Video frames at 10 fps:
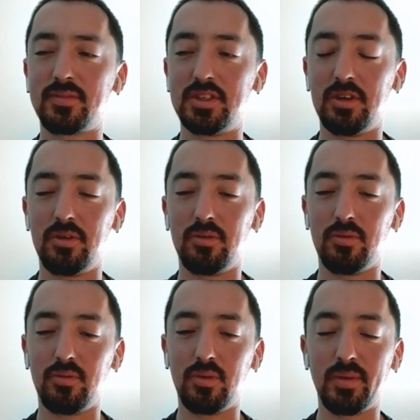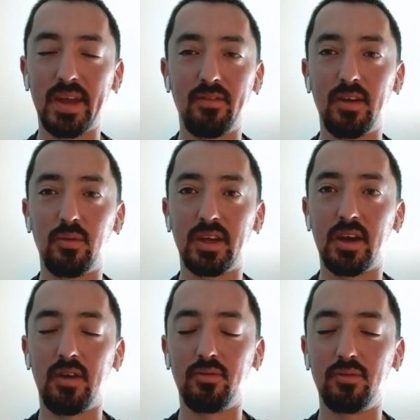So when we have our week
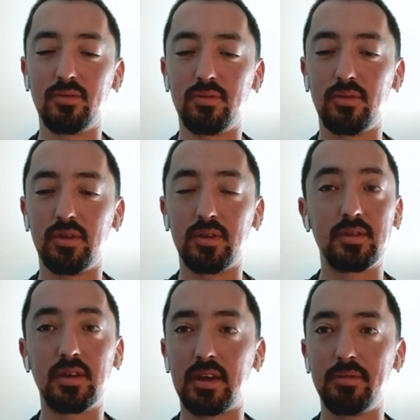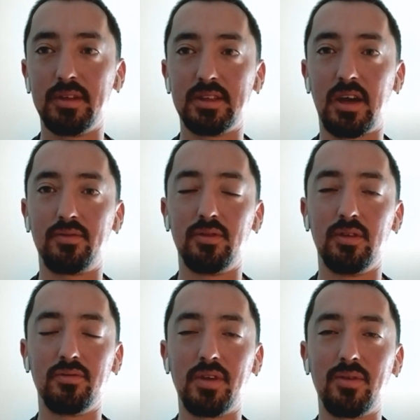off or a couple of days off
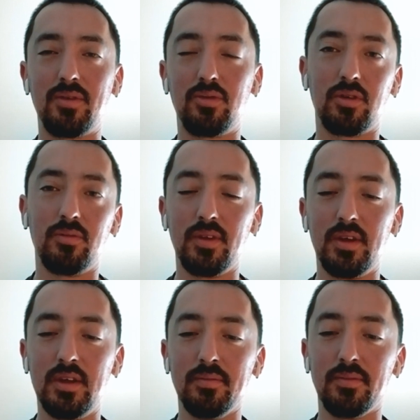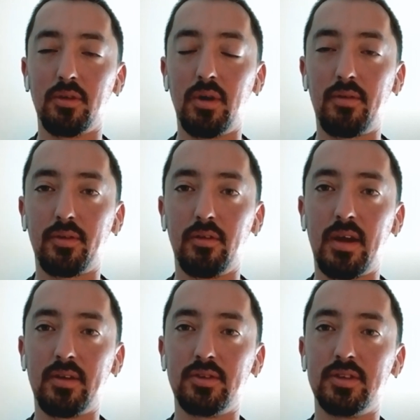during an event, we'll go out for a
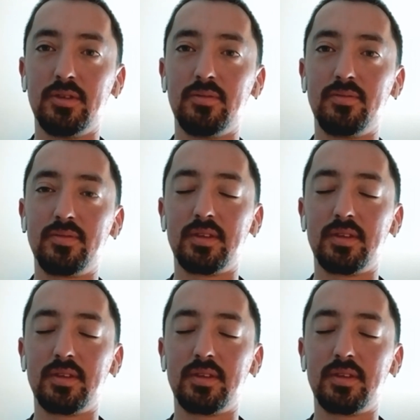round or two.